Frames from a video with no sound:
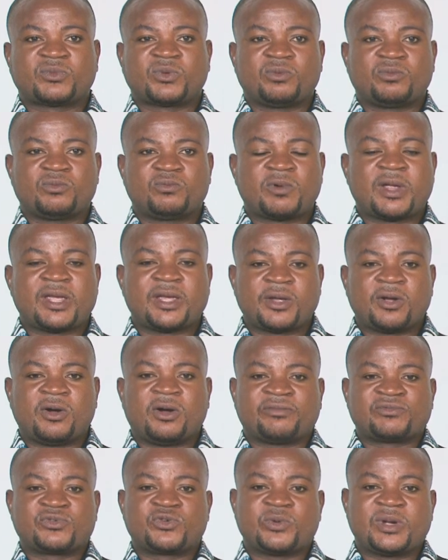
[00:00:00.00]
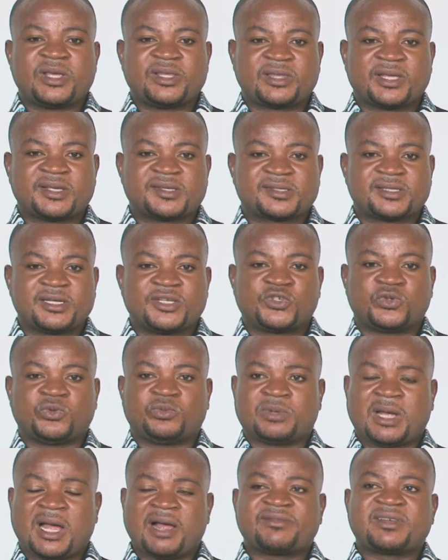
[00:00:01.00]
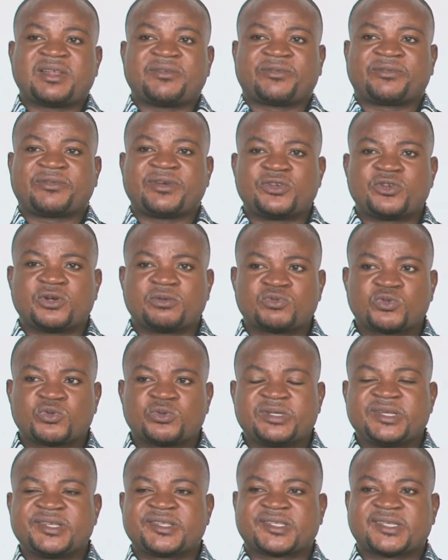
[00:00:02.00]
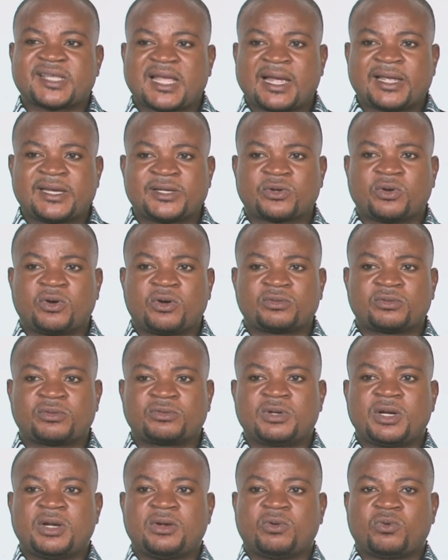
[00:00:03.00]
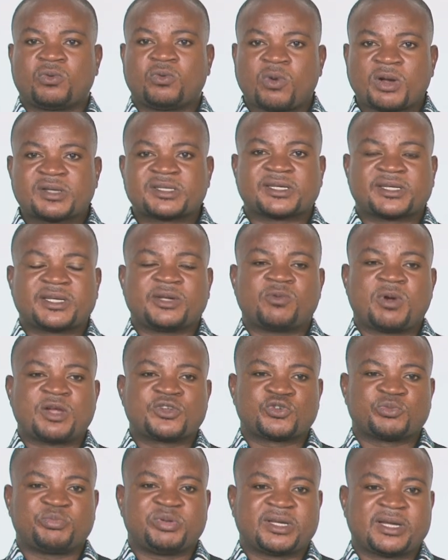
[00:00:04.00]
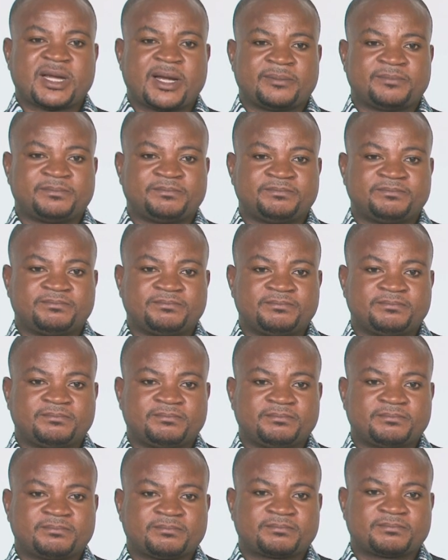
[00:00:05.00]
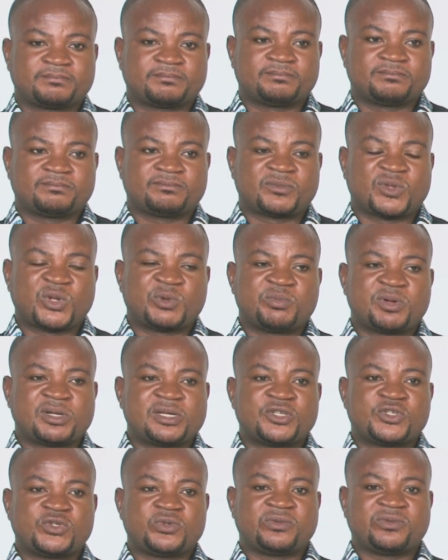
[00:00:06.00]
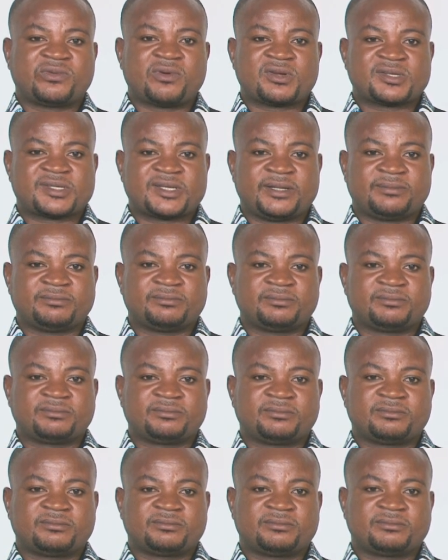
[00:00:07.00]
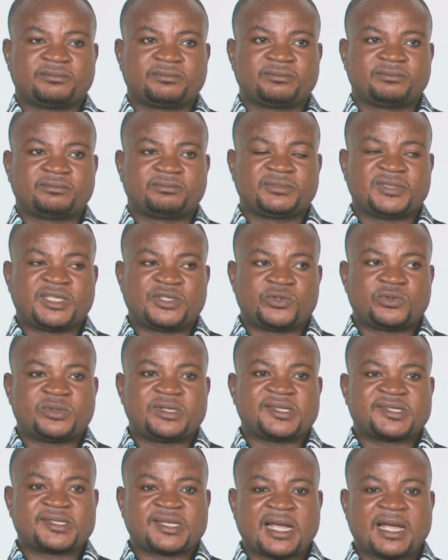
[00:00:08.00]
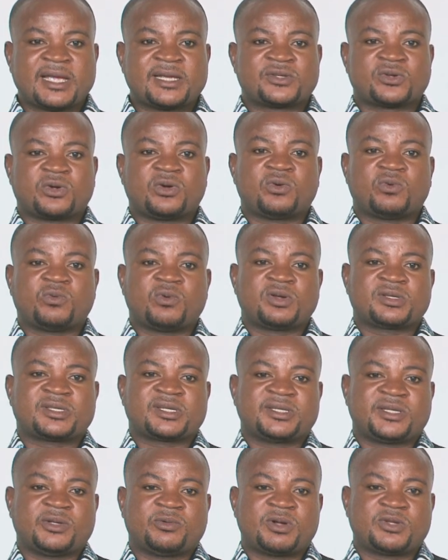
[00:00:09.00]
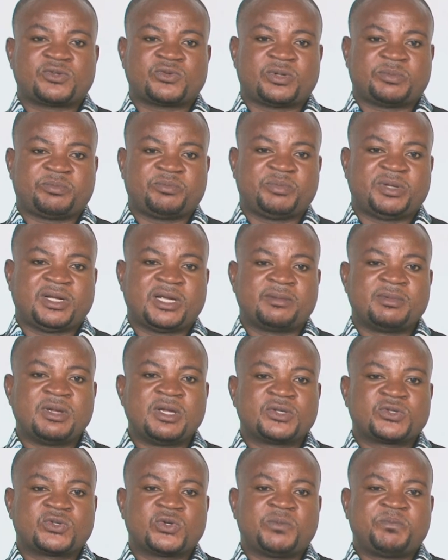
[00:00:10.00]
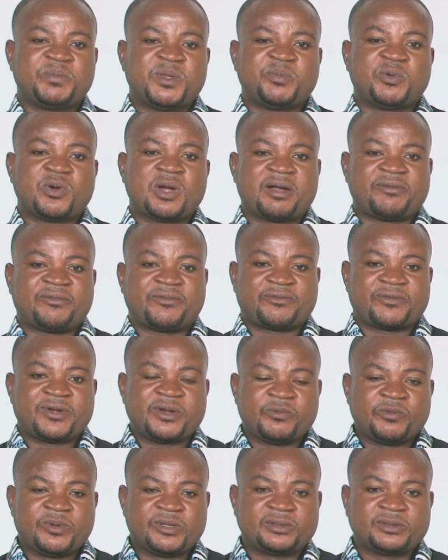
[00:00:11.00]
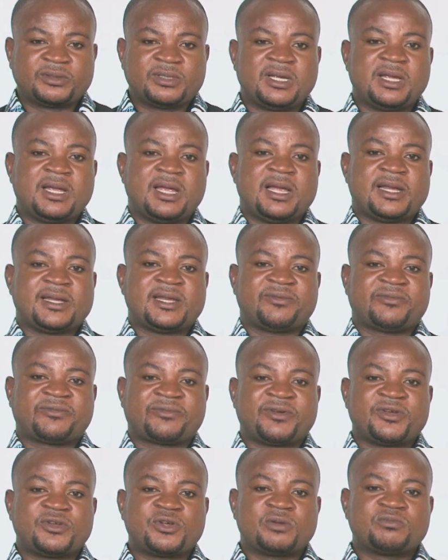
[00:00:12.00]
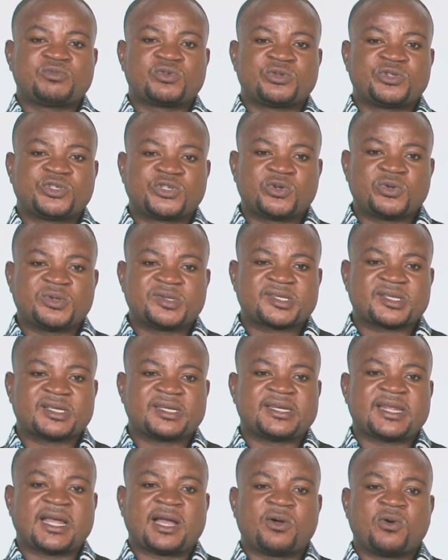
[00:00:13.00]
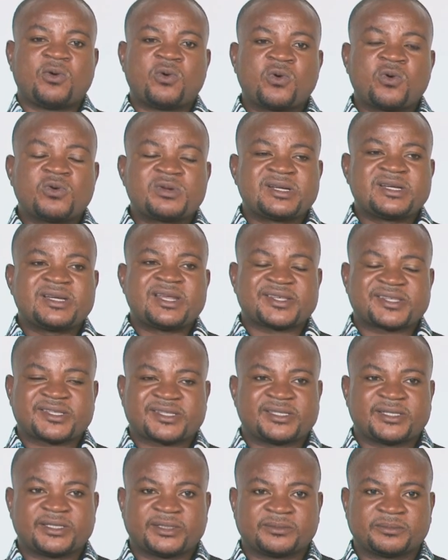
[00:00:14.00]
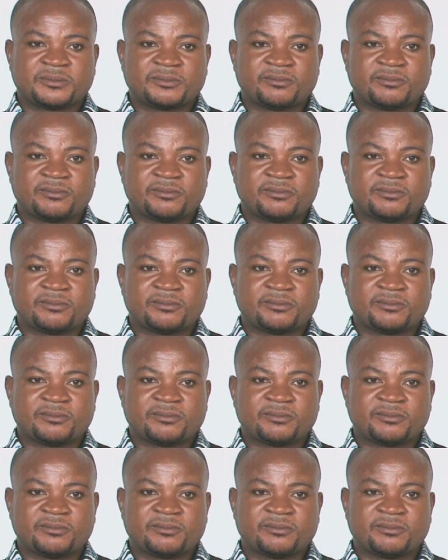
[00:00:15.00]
way of doing things. They should have the freedom to decide on what they want to become. Nobody should force them. They should decide on what they want to become. So people have free will and the freedom to choose their own destiny.